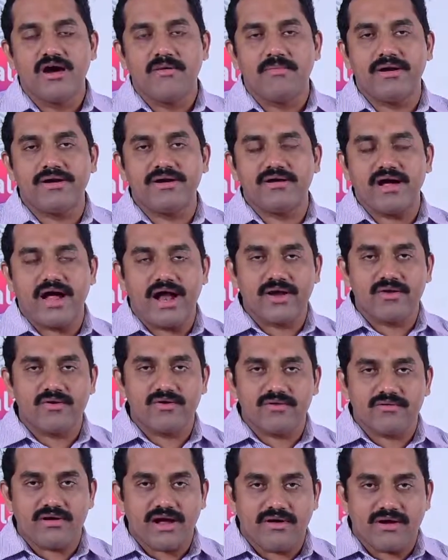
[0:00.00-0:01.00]
But
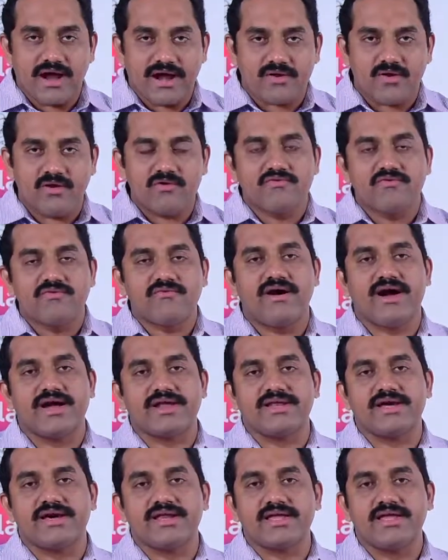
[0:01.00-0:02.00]
Adolf
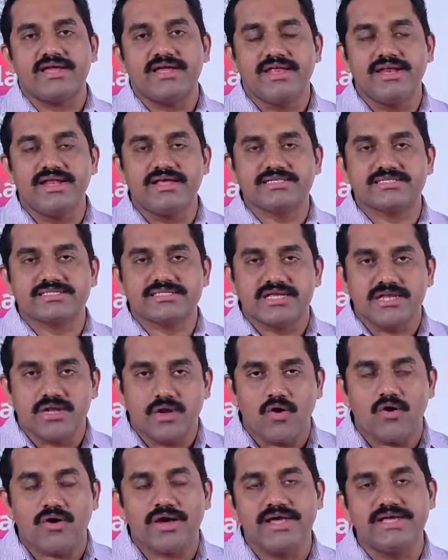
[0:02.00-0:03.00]
Wagner, in his
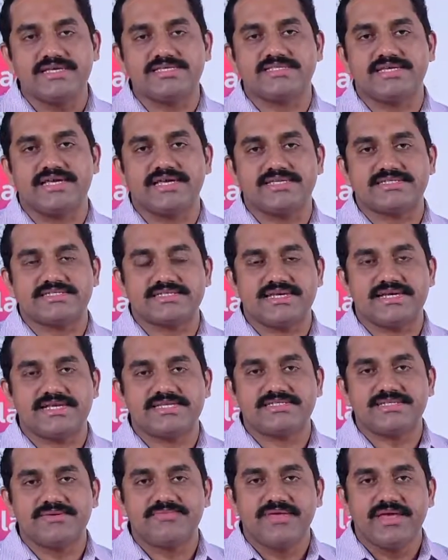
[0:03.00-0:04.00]
law, he
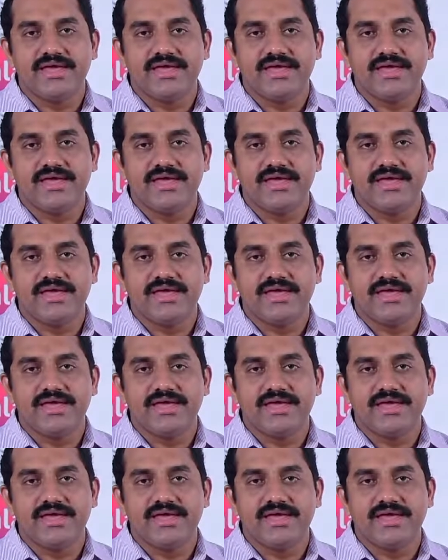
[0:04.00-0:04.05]
states,